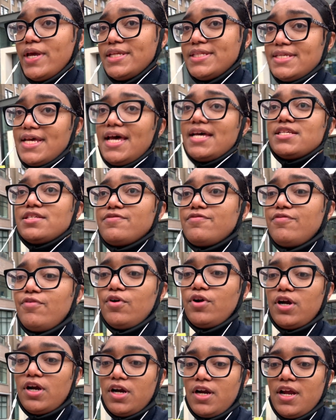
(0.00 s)
test
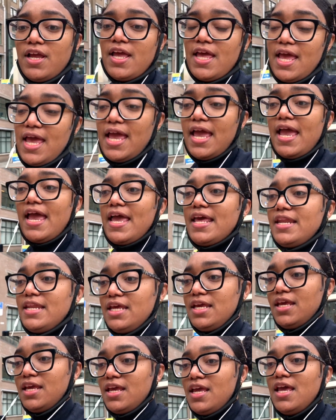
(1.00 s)
for
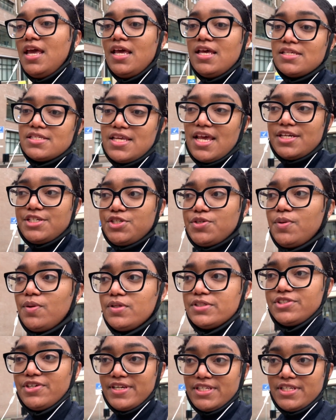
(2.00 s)
any sexual